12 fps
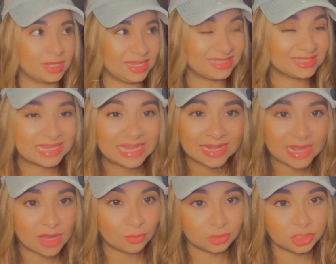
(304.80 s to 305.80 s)
Taking 10
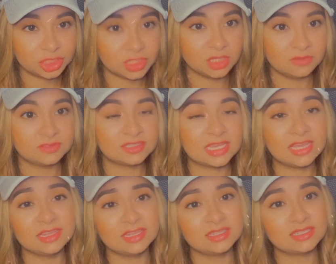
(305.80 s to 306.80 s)
hour shifts
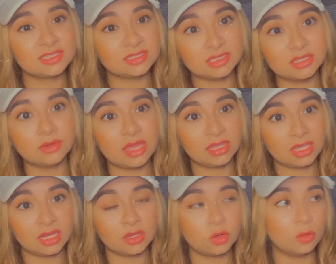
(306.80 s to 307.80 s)
and then still
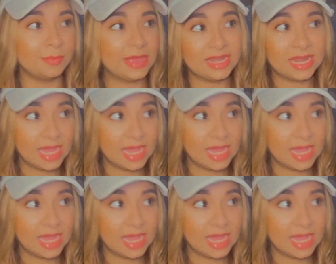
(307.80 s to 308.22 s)
getting home and